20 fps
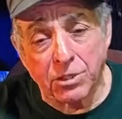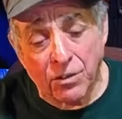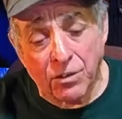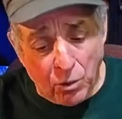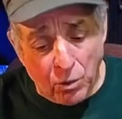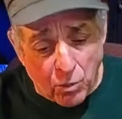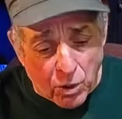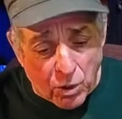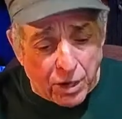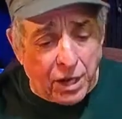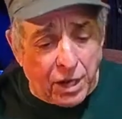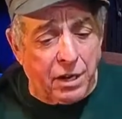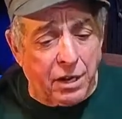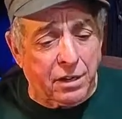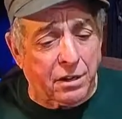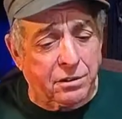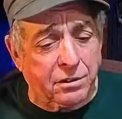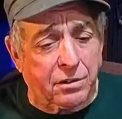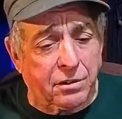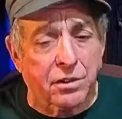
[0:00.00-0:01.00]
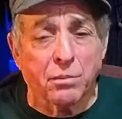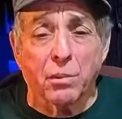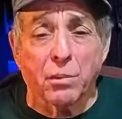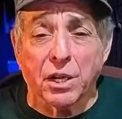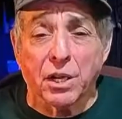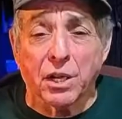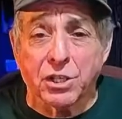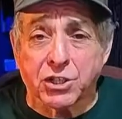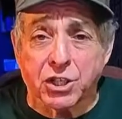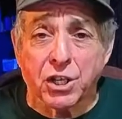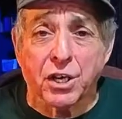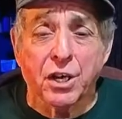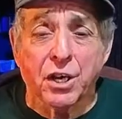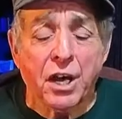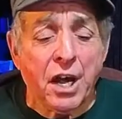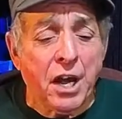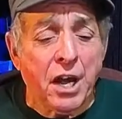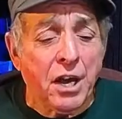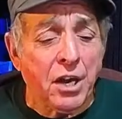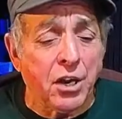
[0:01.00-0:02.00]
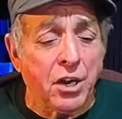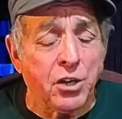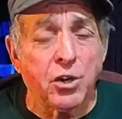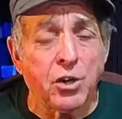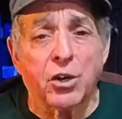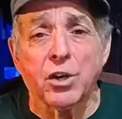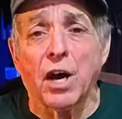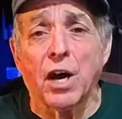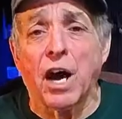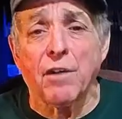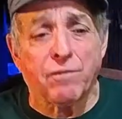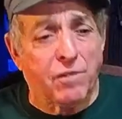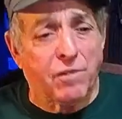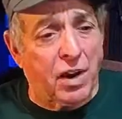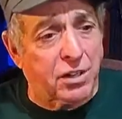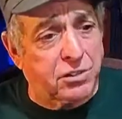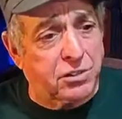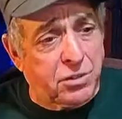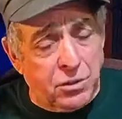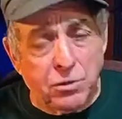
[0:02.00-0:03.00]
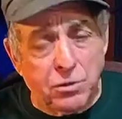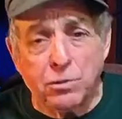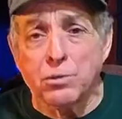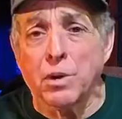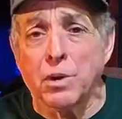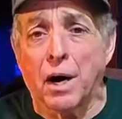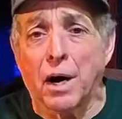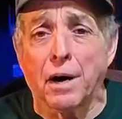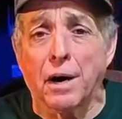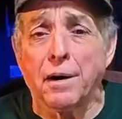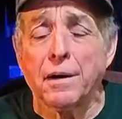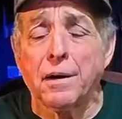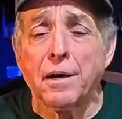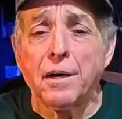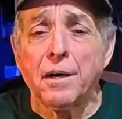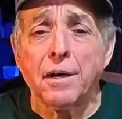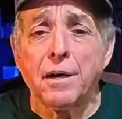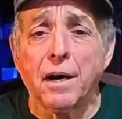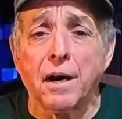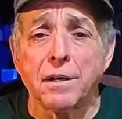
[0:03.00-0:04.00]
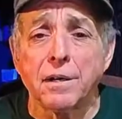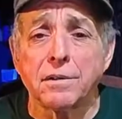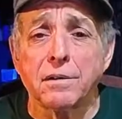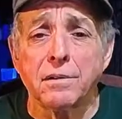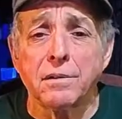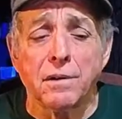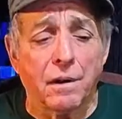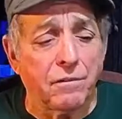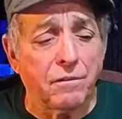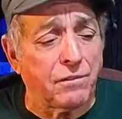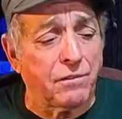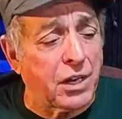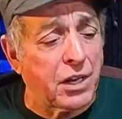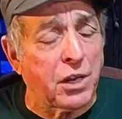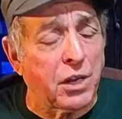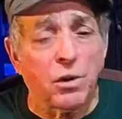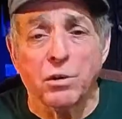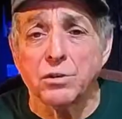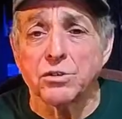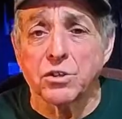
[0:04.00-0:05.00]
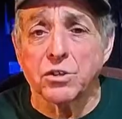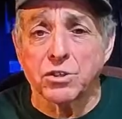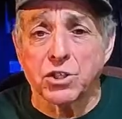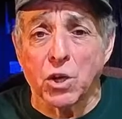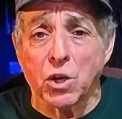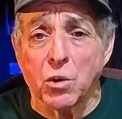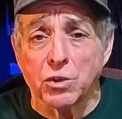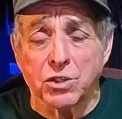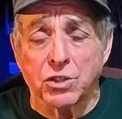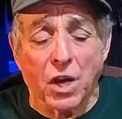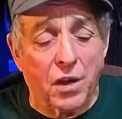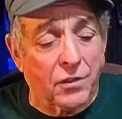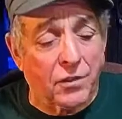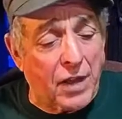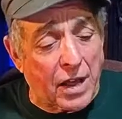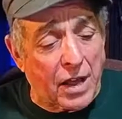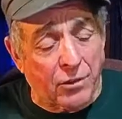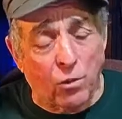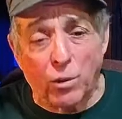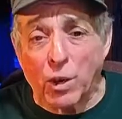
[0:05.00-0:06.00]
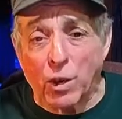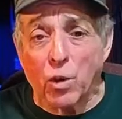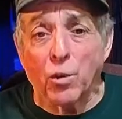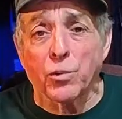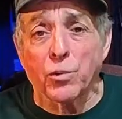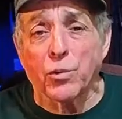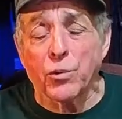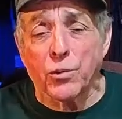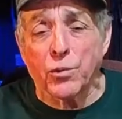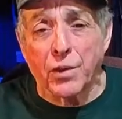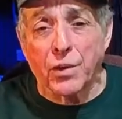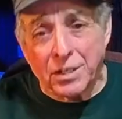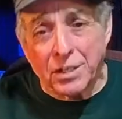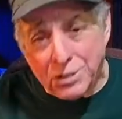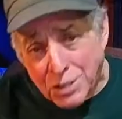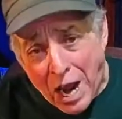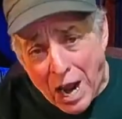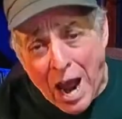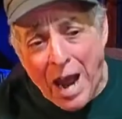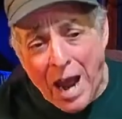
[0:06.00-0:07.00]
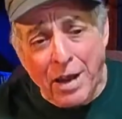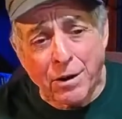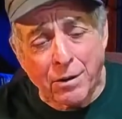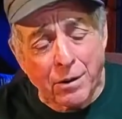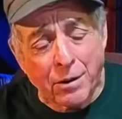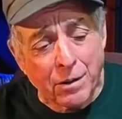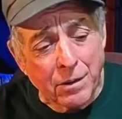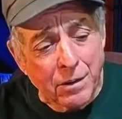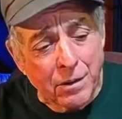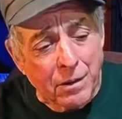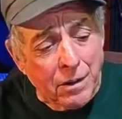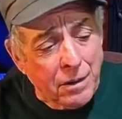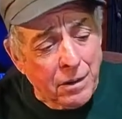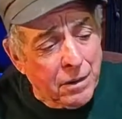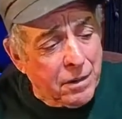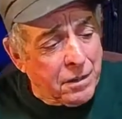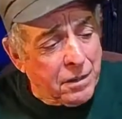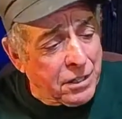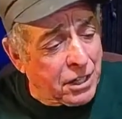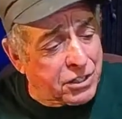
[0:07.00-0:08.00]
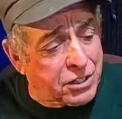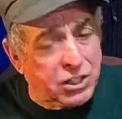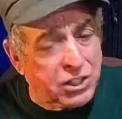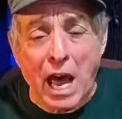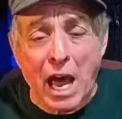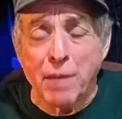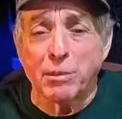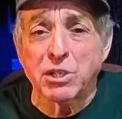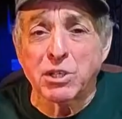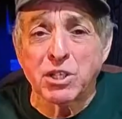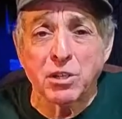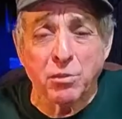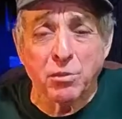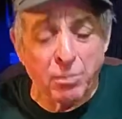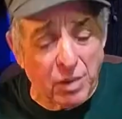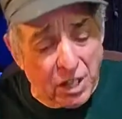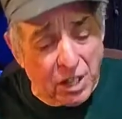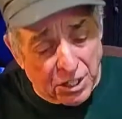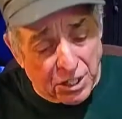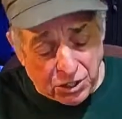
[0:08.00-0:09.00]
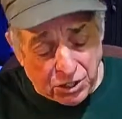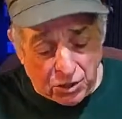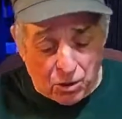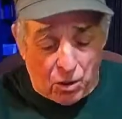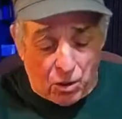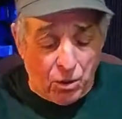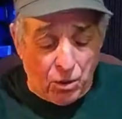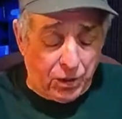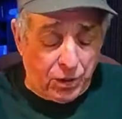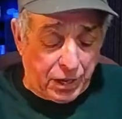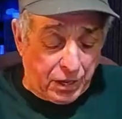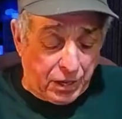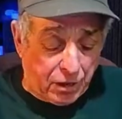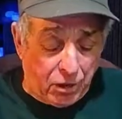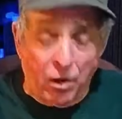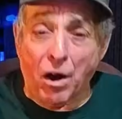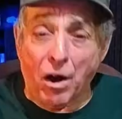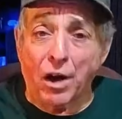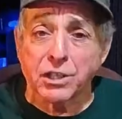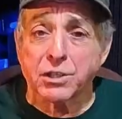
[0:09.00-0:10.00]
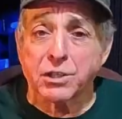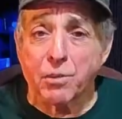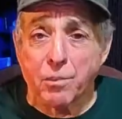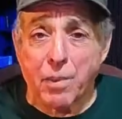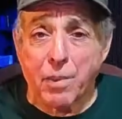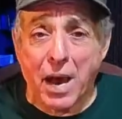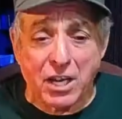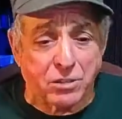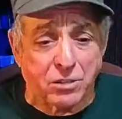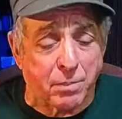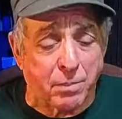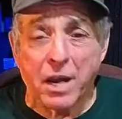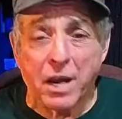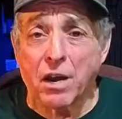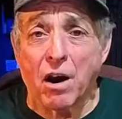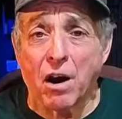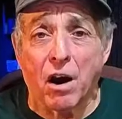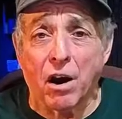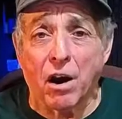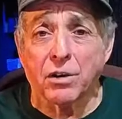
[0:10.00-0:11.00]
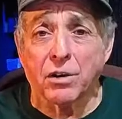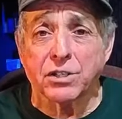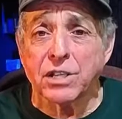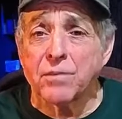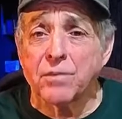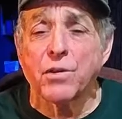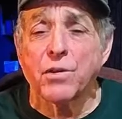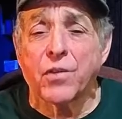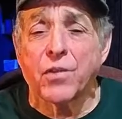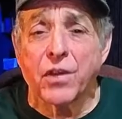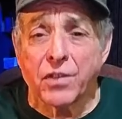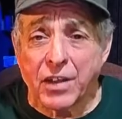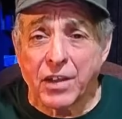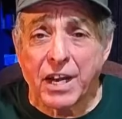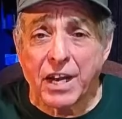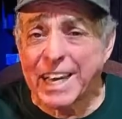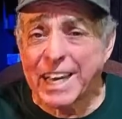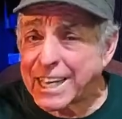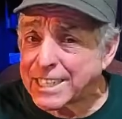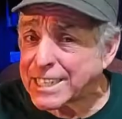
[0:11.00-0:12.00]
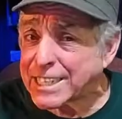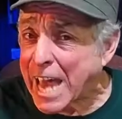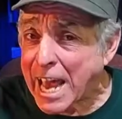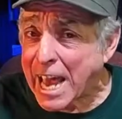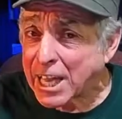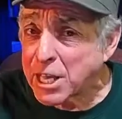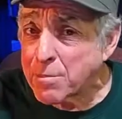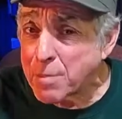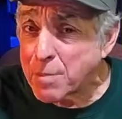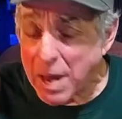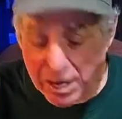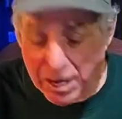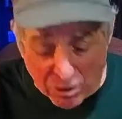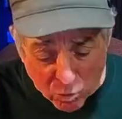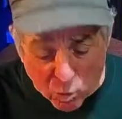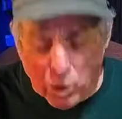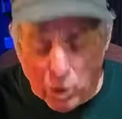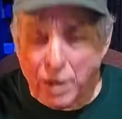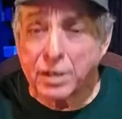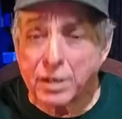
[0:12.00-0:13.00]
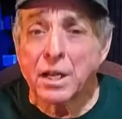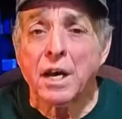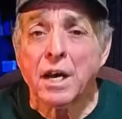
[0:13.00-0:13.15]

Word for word: And if we want to get into the militia, you can, I've got two uh, uh, uh videos or shows on that that we go through the entire establishing the militia, all the laws that were passed by Congress, everything that it exactly meant, and what